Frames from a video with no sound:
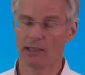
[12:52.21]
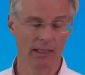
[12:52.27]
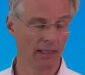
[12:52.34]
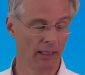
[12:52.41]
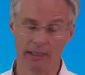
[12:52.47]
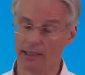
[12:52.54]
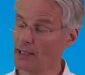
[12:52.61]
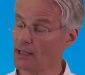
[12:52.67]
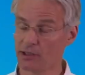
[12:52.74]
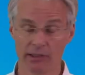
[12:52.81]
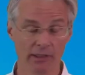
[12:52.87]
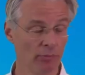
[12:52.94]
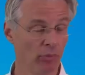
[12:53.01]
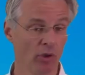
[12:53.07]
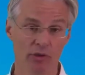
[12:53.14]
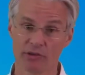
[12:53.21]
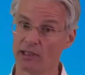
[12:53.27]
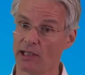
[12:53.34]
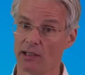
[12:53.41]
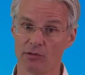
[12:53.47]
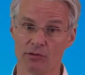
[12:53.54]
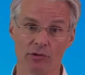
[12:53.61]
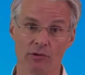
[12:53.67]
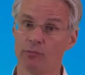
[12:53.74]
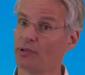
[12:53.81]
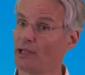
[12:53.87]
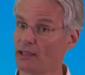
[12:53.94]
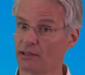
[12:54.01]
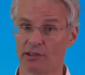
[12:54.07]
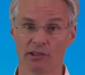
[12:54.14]
It actually boils down to
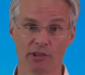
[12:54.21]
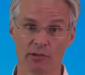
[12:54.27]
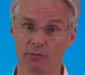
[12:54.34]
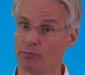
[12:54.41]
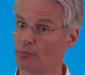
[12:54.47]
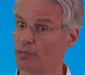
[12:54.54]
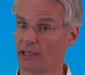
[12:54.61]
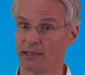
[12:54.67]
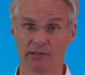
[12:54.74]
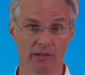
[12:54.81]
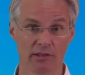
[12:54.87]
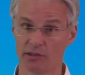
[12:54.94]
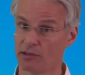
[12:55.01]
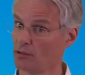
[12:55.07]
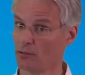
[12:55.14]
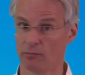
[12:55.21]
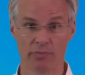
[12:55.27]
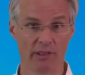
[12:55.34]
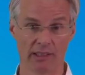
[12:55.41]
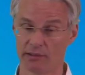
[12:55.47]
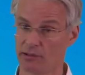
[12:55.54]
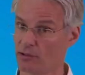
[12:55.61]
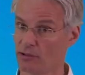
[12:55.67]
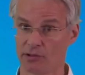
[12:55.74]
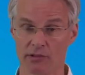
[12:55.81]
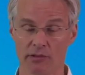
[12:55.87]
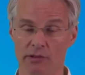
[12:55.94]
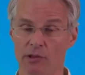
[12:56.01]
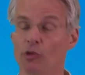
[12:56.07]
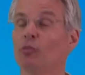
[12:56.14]
practice, practice, practice.
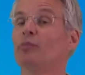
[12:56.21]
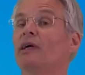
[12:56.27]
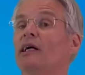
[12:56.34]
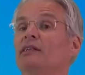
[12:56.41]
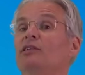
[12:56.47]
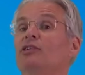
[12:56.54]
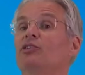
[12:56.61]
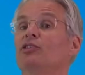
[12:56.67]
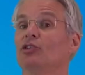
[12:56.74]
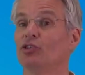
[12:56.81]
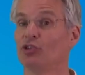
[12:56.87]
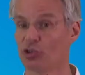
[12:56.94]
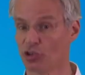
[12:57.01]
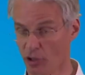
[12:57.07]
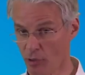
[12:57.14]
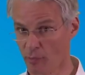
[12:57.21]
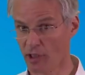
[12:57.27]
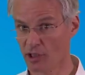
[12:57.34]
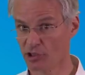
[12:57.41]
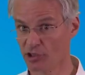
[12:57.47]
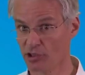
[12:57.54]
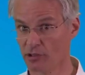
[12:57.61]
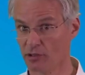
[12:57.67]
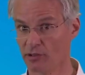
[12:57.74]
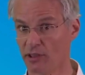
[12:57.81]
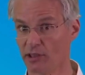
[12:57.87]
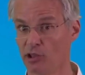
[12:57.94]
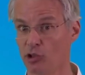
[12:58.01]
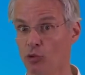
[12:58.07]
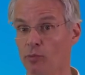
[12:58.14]
You'll practice so much
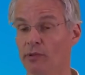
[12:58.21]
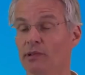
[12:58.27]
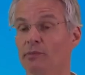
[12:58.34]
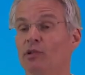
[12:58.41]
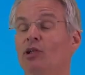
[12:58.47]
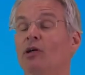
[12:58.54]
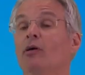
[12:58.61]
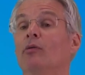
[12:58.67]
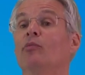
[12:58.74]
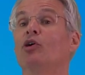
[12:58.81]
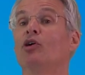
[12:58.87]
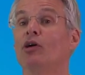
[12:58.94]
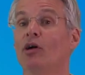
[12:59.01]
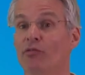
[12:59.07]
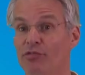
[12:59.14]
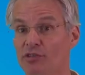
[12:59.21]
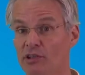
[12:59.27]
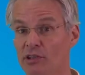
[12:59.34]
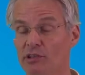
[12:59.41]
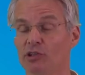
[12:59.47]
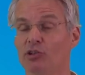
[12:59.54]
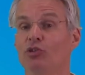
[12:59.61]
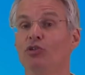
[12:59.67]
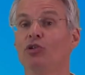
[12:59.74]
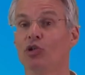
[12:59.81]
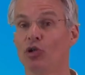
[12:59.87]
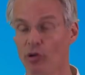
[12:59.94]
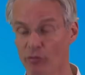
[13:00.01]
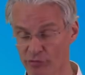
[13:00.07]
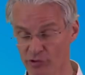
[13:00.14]
that you'll become confident,
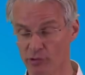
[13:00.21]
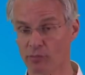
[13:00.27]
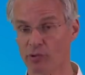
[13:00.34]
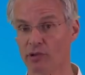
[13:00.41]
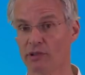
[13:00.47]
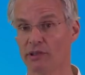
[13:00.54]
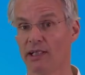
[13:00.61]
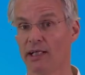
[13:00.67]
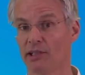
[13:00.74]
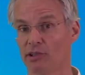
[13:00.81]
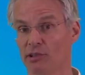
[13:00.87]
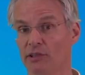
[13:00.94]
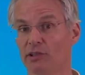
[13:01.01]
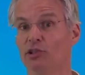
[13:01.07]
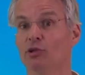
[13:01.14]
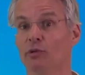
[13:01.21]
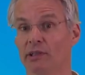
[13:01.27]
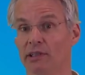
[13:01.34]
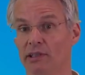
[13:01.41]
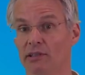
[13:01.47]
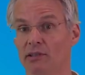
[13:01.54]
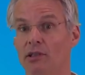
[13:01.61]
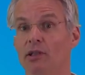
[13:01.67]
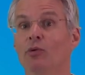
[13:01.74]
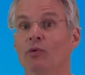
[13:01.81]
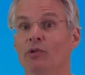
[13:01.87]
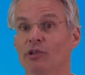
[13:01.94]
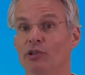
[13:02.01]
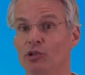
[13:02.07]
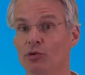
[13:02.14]
comfortable in actually doing it.
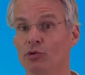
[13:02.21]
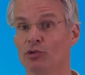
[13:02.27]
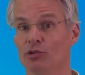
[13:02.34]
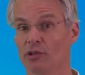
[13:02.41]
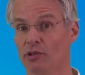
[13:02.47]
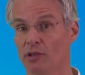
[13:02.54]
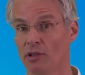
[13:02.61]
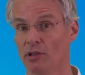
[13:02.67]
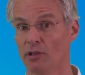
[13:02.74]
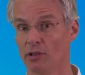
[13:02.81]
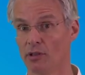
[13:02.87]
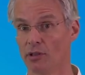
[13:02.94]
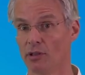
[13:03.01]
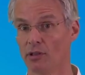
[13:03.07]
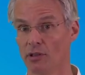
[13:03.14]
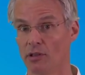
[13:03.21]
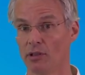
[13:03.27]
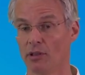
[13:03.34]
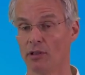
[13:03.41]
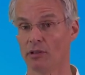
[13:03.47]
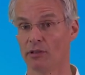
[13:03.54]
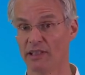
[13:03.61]
We'll use an